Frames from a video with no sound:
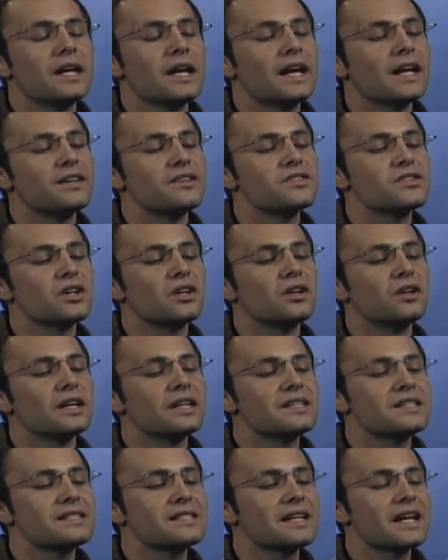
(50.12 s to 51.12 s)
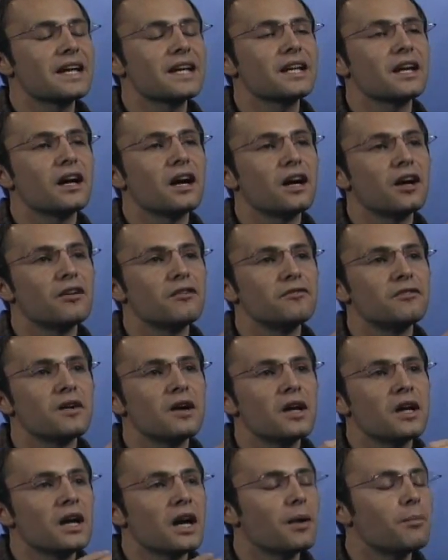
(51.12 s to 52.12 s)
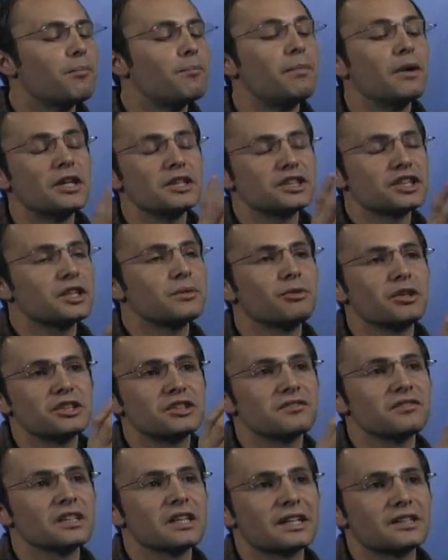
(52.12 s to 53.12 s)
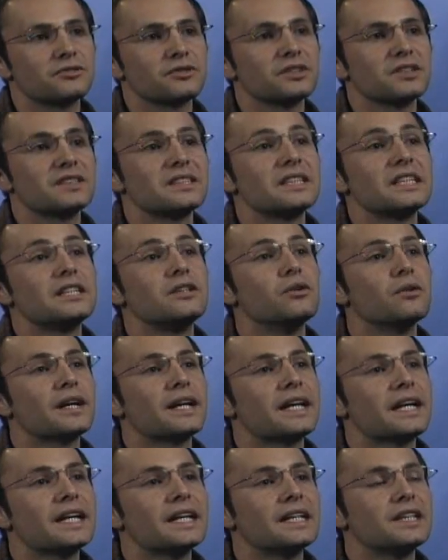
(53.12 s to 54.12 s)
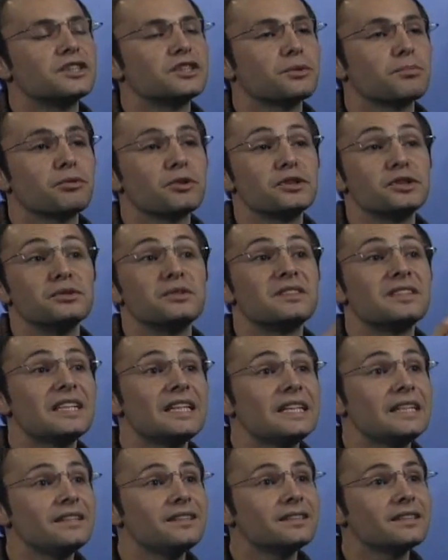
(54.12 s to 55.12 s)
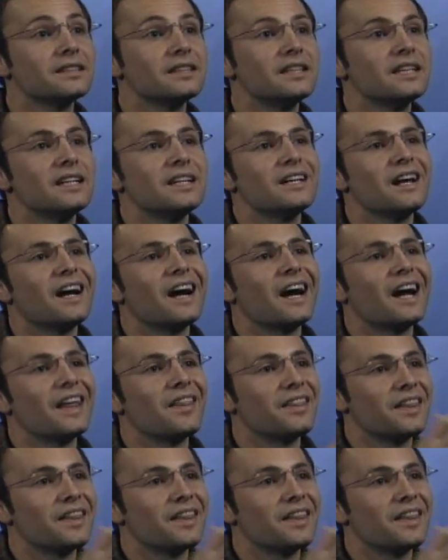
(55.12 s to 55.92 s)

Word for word: And so instead of a bunch and a bunch of electricity going in to produce heat, uh,